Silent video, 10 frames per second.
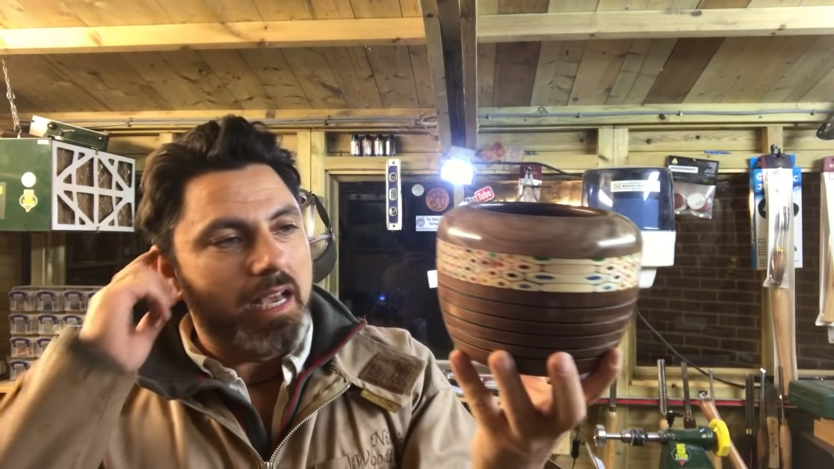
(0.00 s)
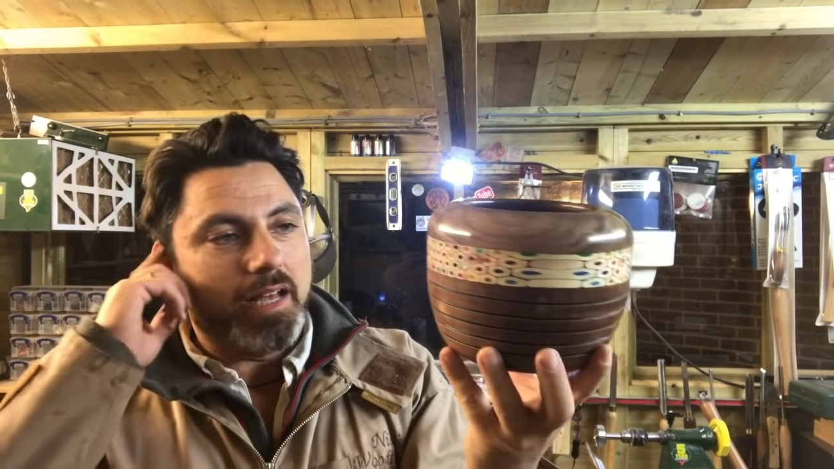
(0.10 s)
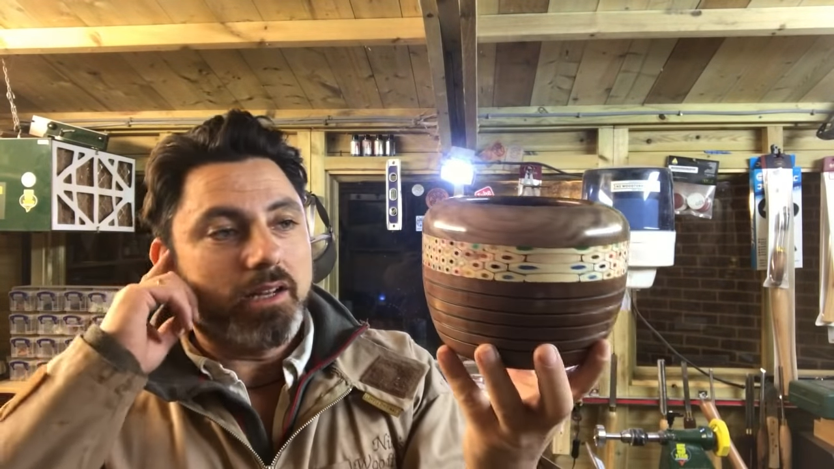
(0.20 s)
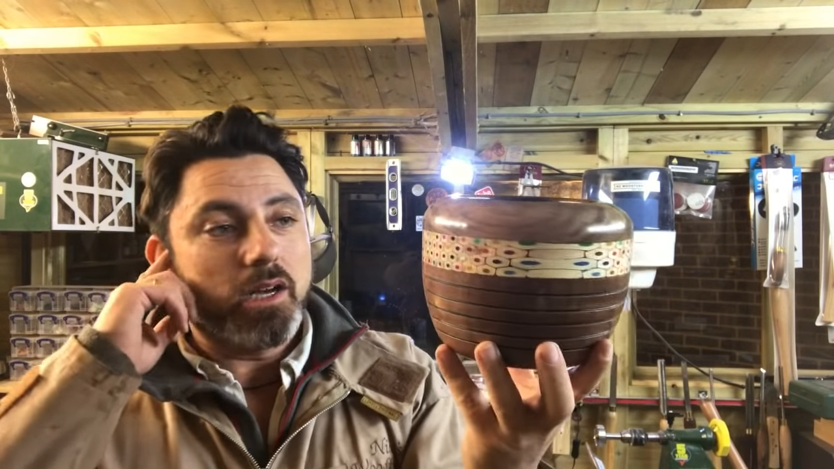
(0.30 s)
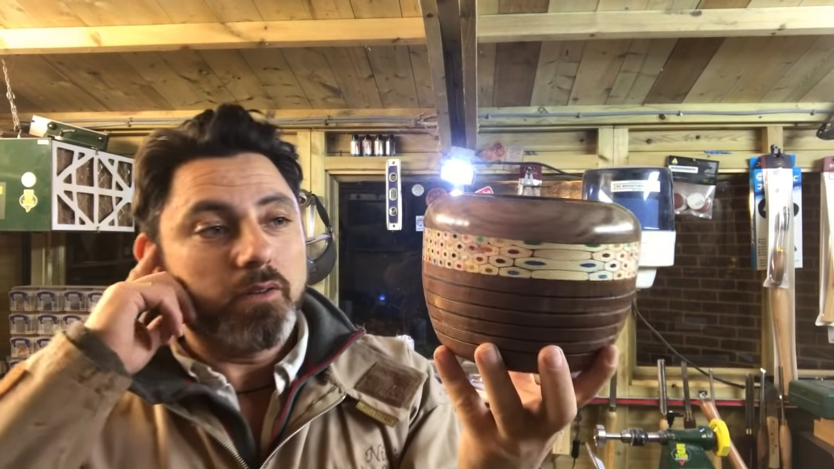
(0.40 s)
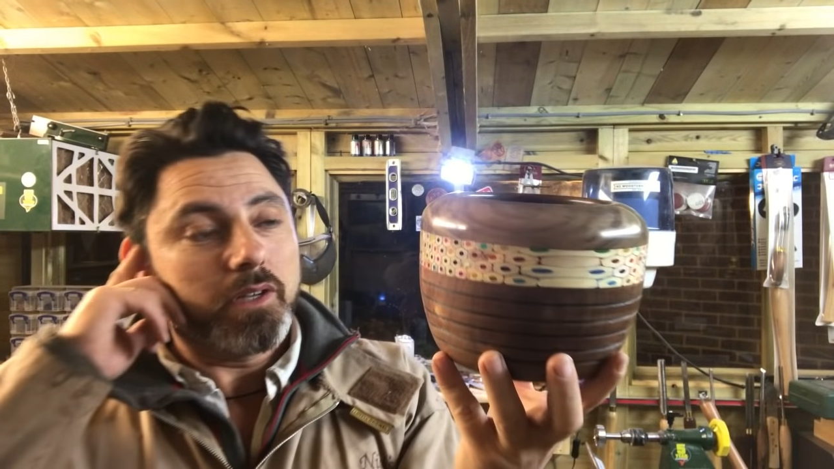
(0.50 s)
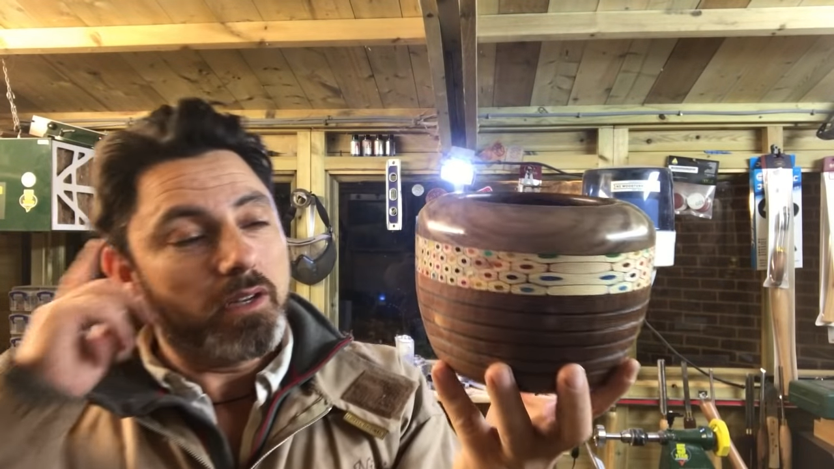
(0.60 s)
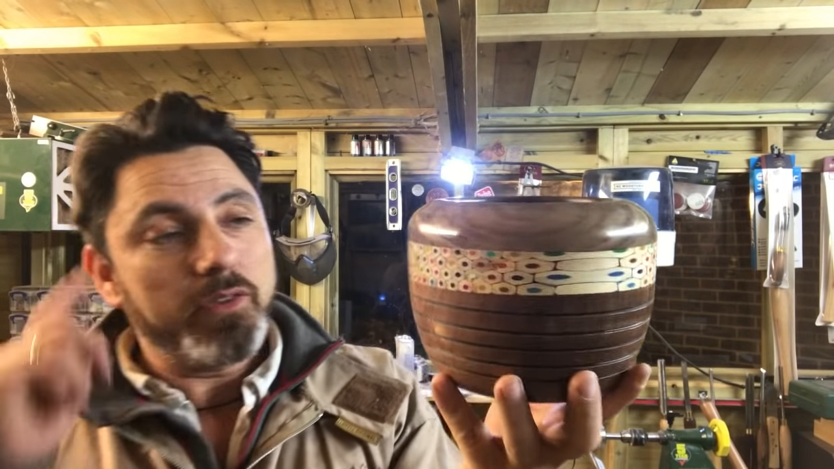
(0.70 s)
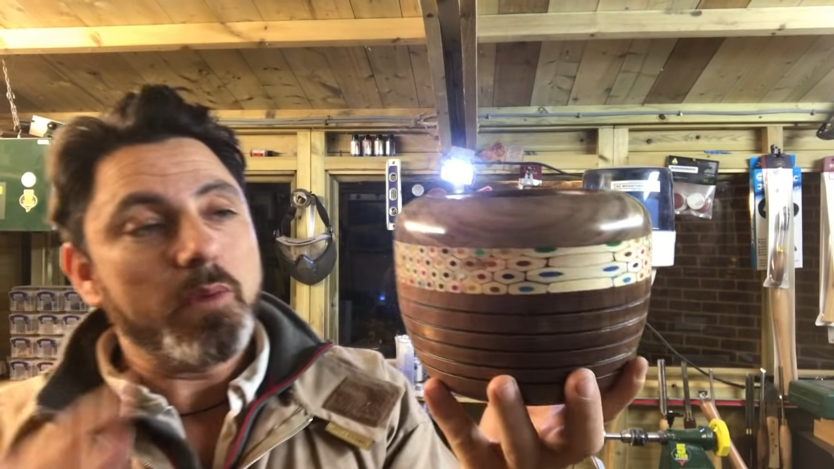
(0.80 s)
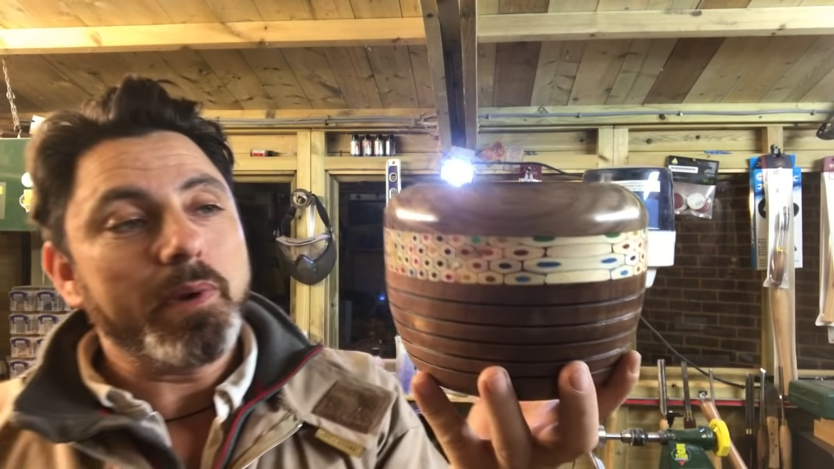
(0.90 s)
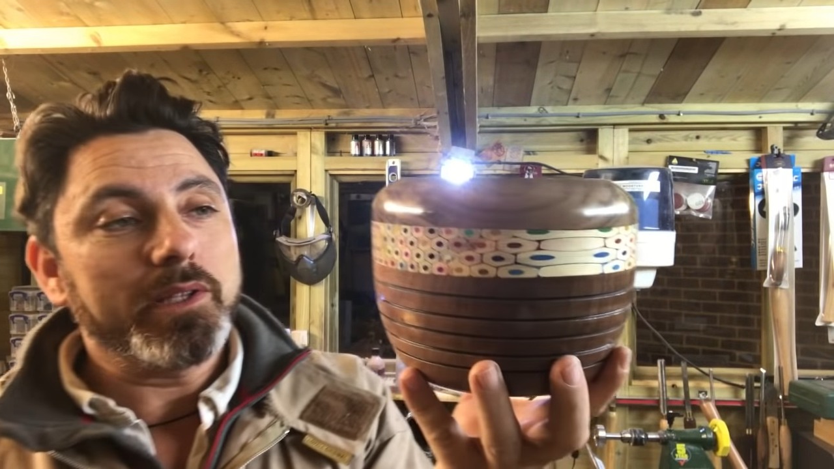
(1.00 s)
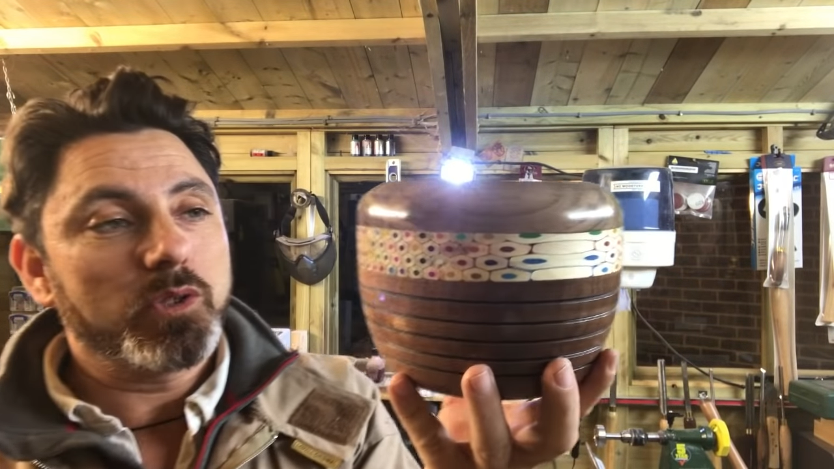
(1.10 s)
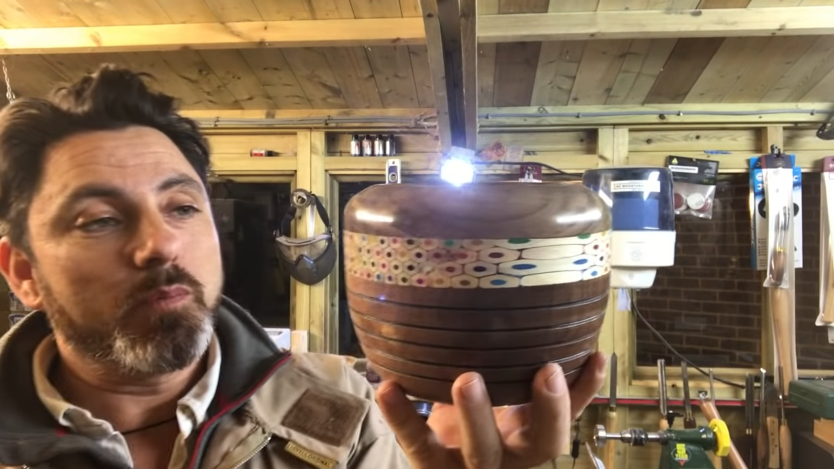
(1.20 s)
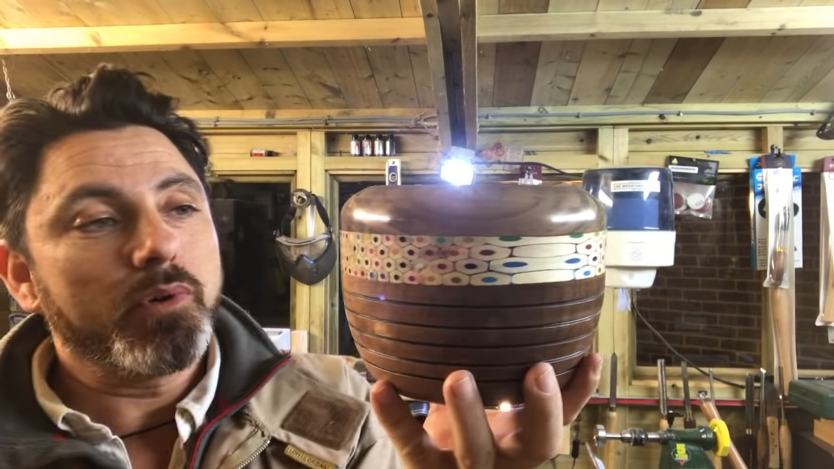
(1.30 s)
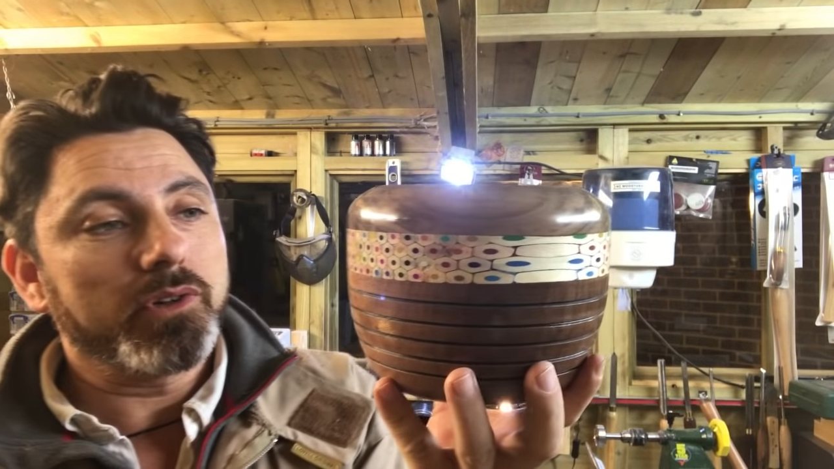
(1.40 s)
and I know I've done a few
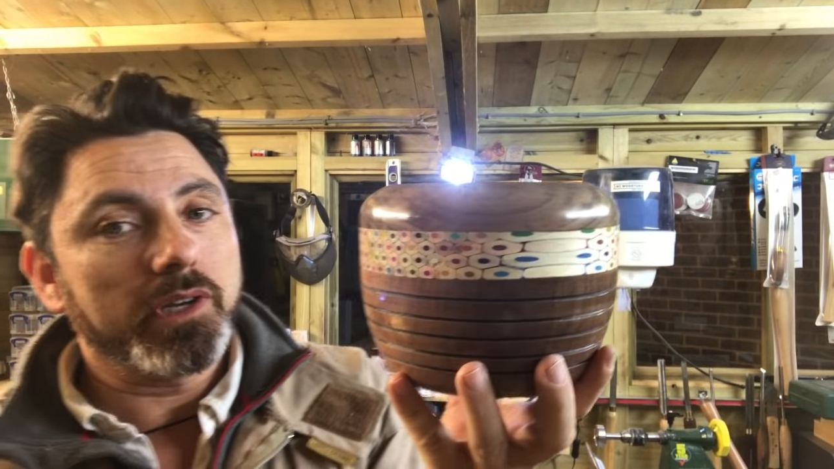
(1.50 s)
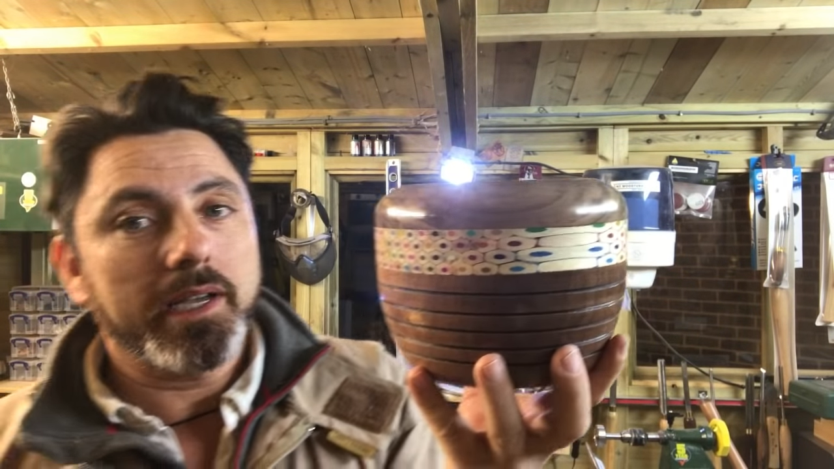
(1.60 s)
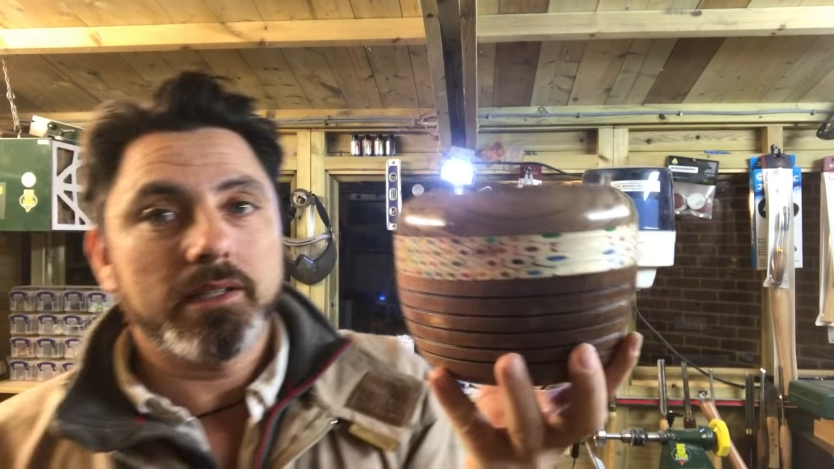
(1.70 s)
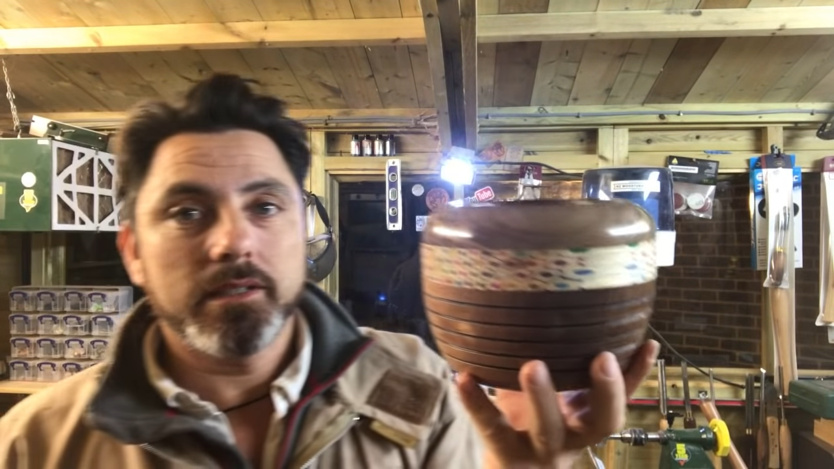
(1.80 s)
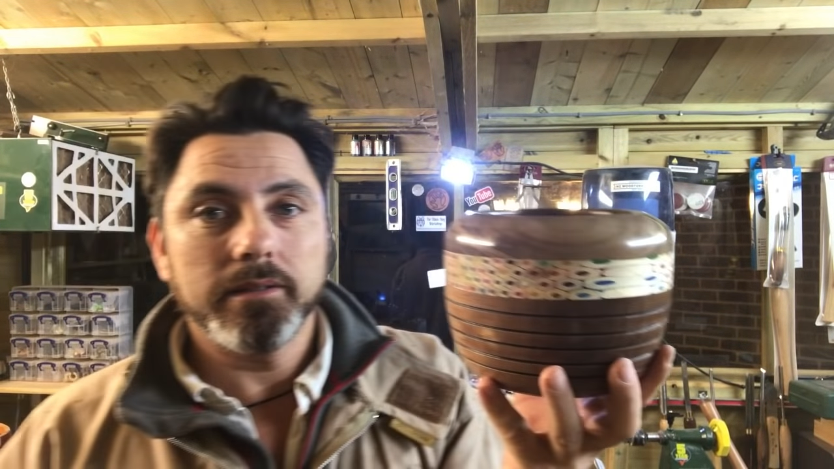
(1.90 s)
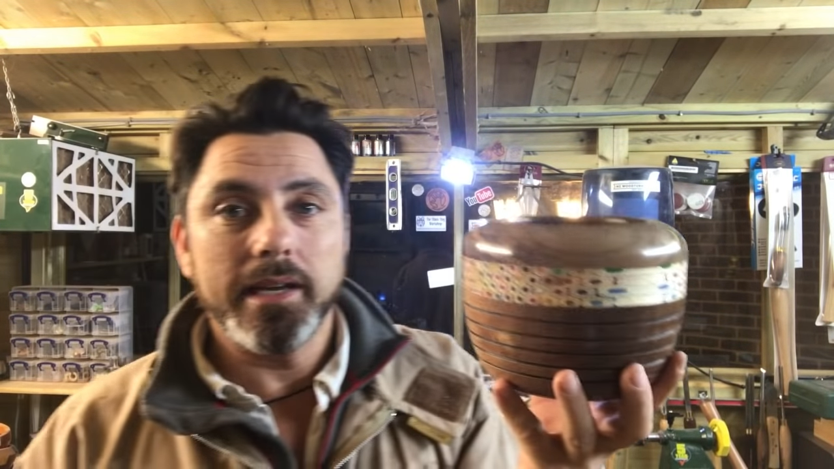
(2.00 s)
pencil projects